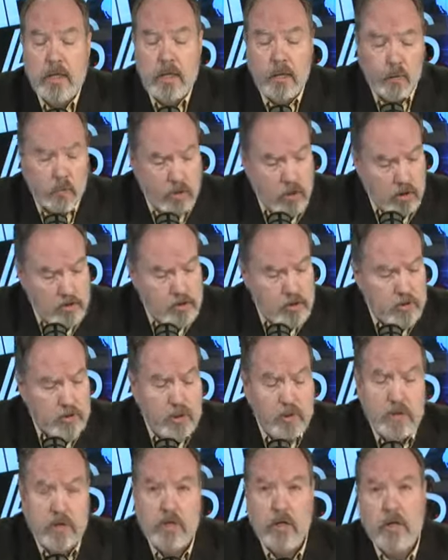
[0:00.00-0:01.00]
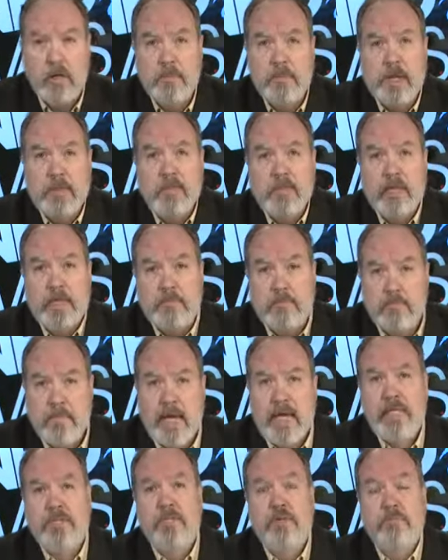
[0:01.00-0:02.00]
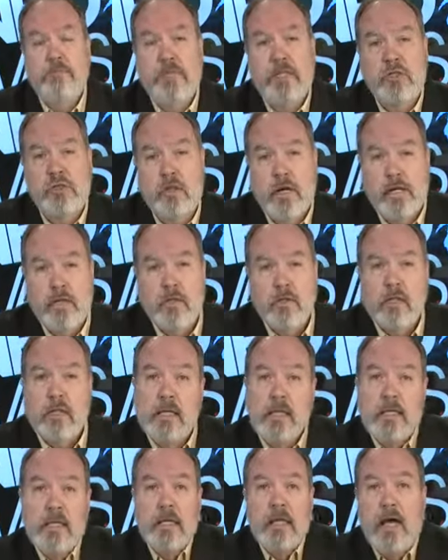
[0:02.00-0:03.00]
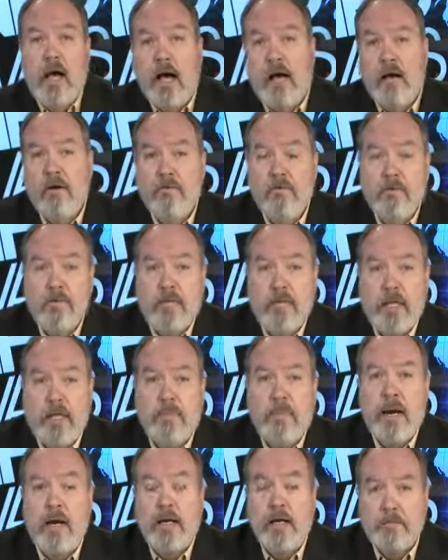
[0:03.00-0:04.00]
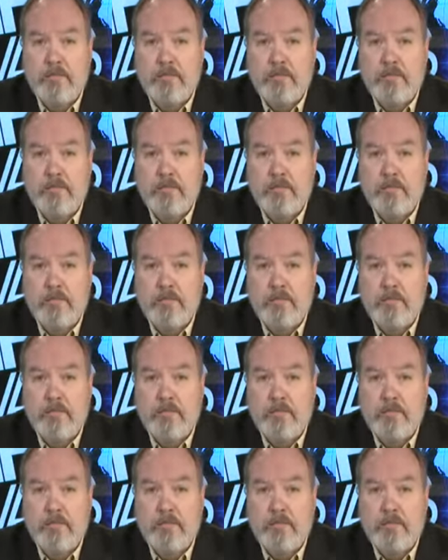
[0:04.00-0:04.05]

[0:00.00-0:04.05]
We're also going to talk about the massive betrayal of the American